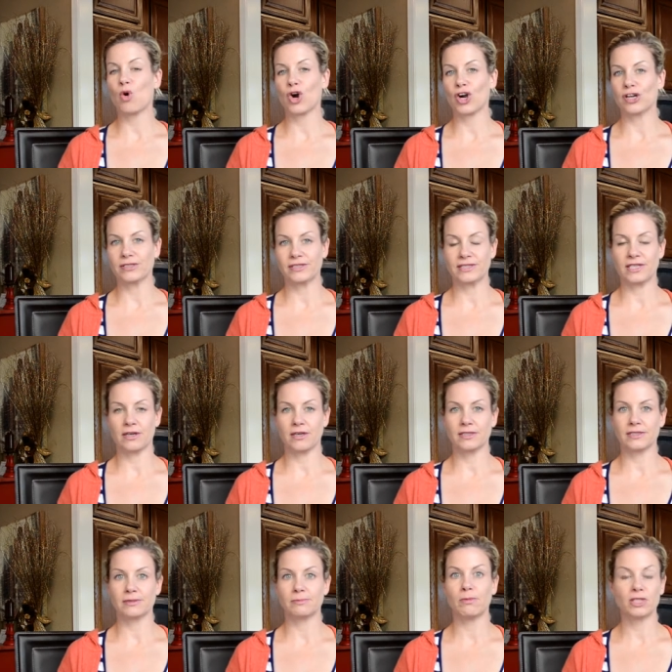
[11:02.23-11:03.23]
words,
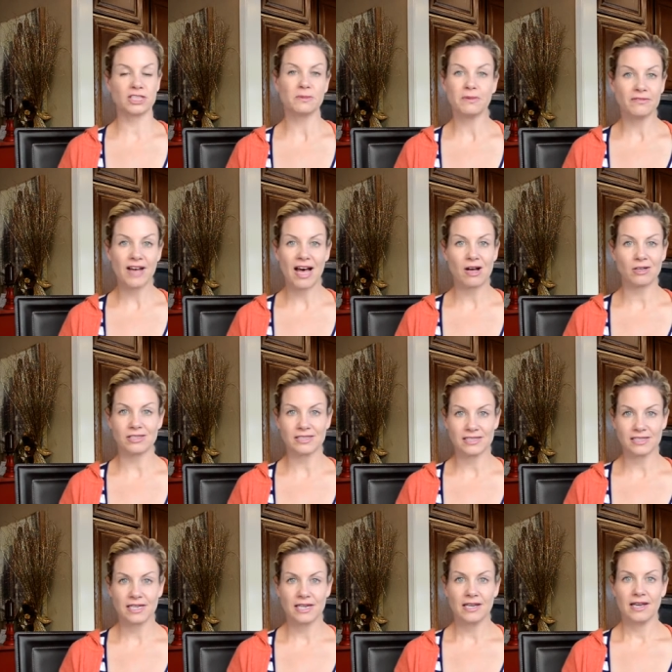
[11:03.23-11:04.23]
there's multiple vowels.
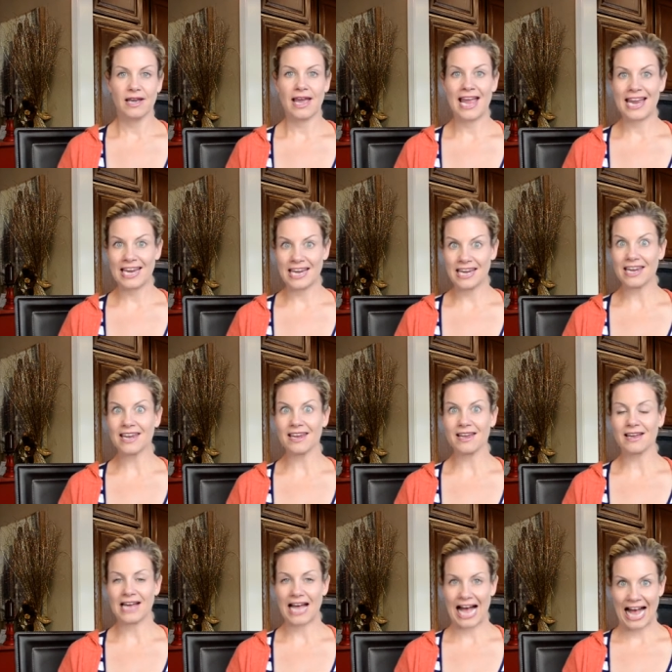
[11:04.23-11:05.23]
A, E,
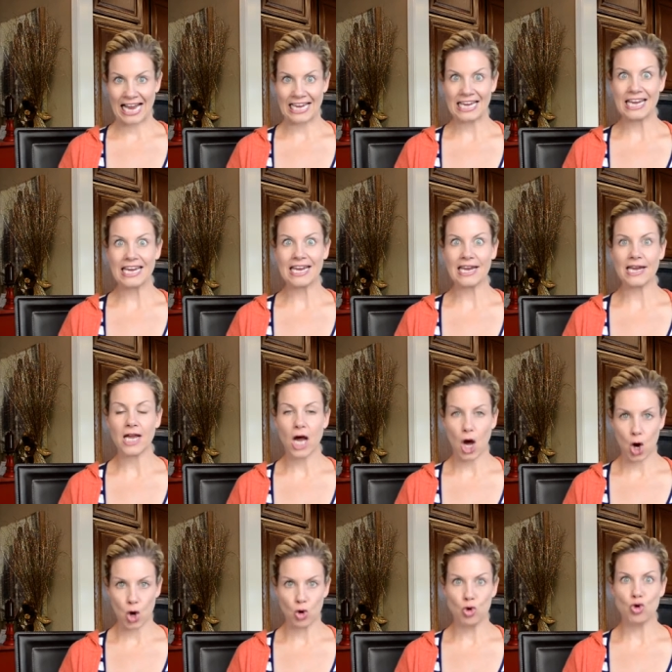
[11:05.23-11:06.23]
I, E,
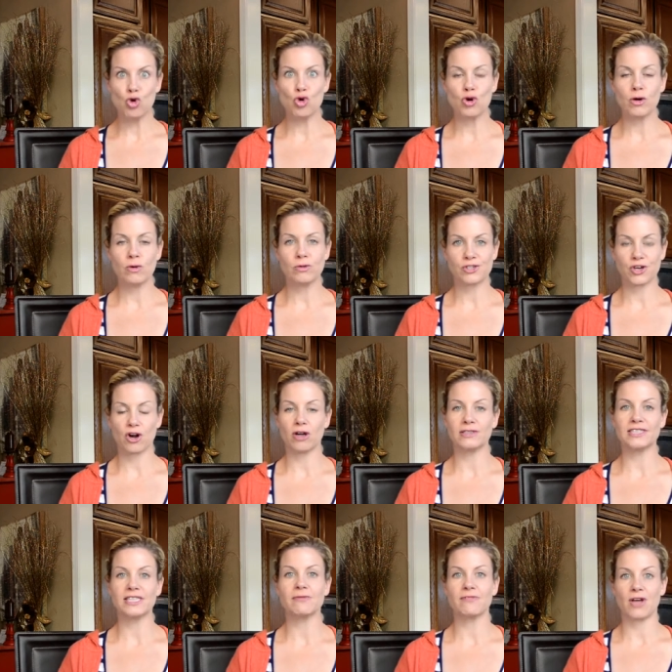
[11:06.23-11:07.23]
O, which are
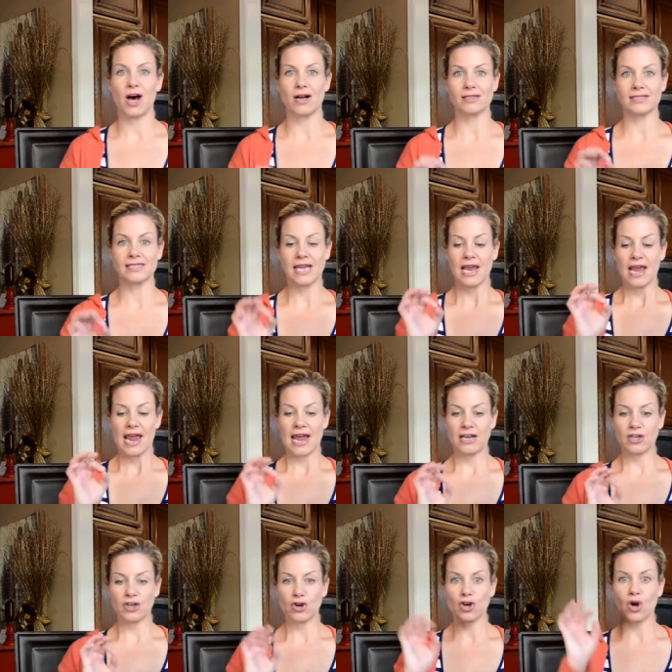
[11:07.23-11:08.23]
called diphthongs,
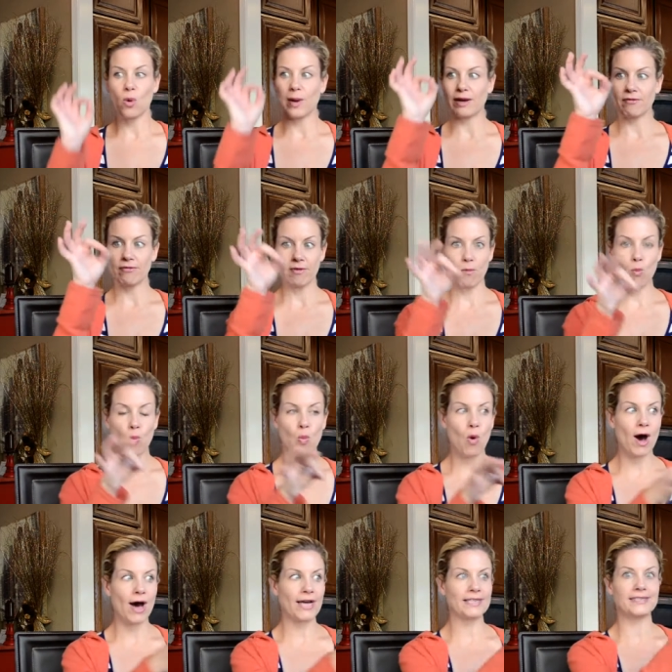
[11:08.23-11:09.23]
and you're going from
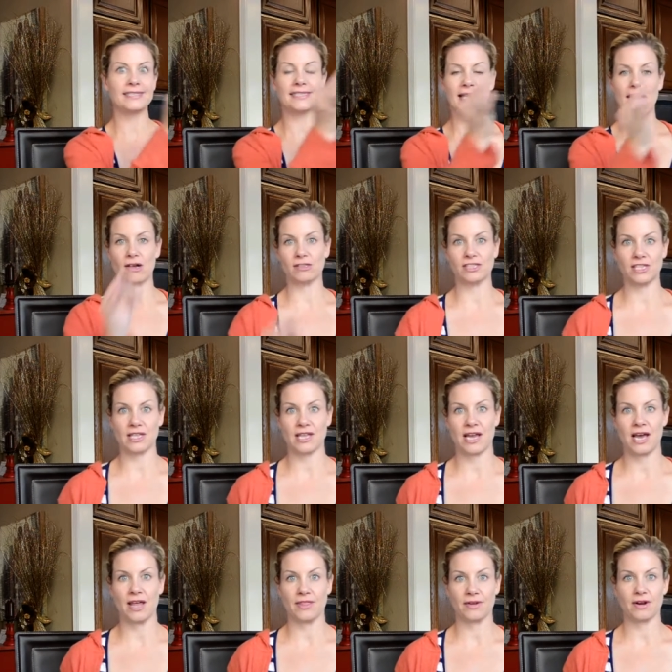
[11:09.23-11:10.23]
one sound to the
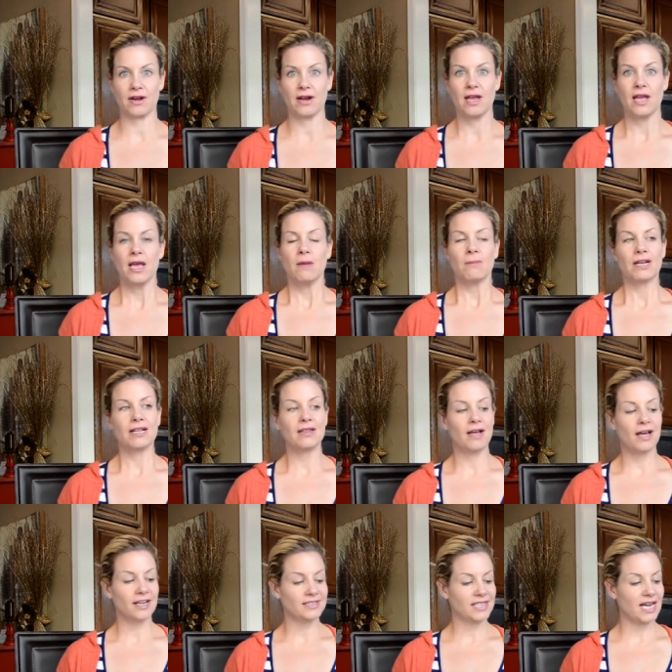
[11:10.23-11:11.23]
other. But a
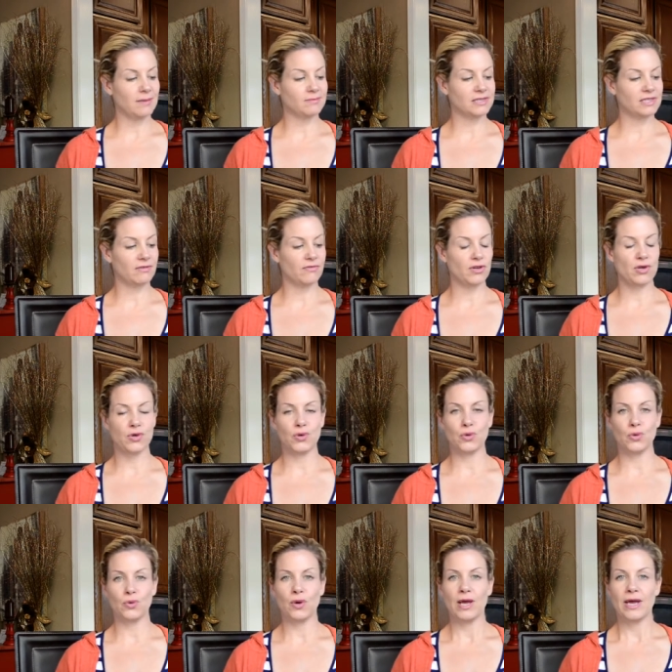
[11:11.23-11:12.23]
lot of times if
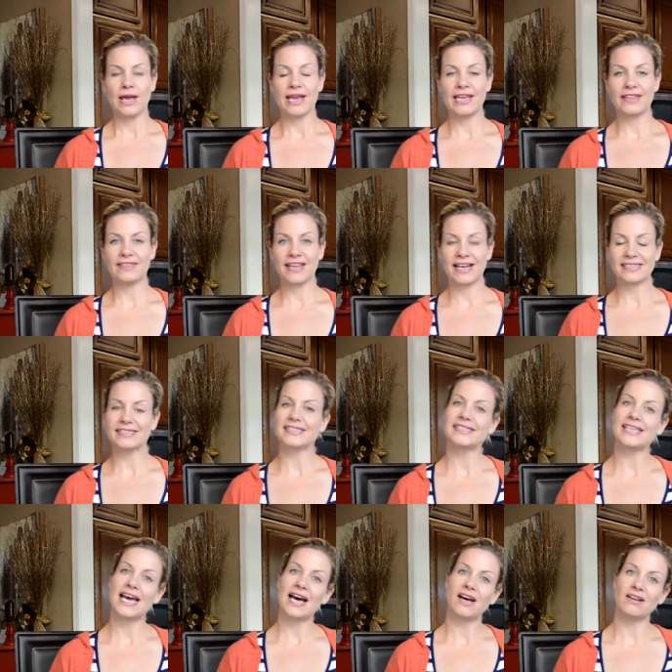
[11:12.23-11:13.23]
you hit that
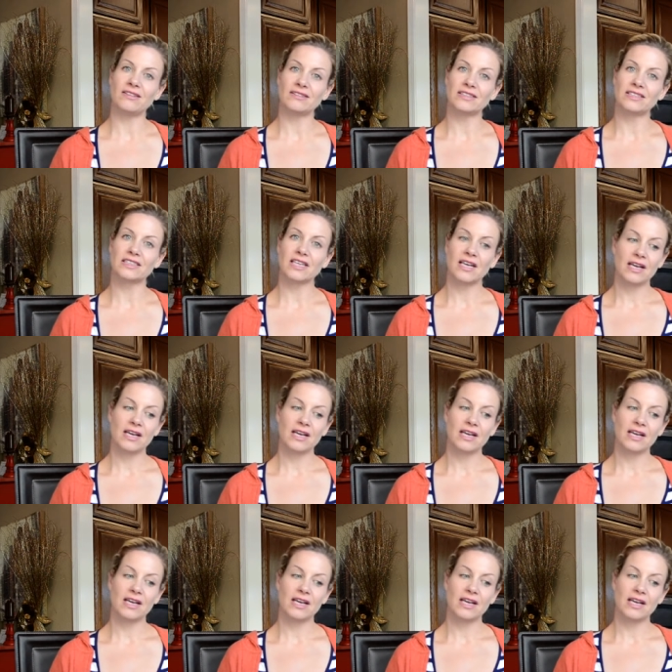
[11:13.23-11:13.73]
sound,